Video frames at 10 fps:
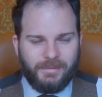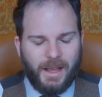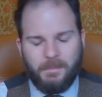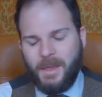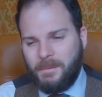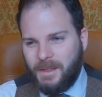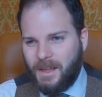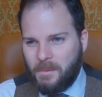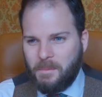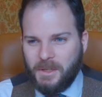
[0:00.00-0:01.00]
Maybe
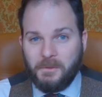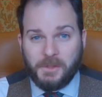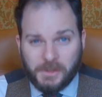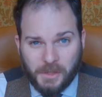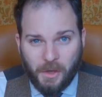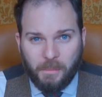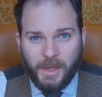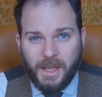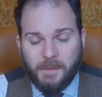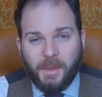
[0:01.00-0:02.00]
I'm a bit of a snob,
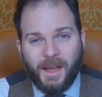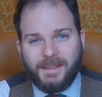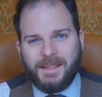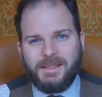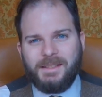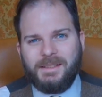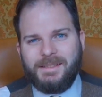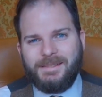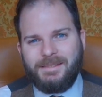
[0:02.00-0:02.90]
but I tend to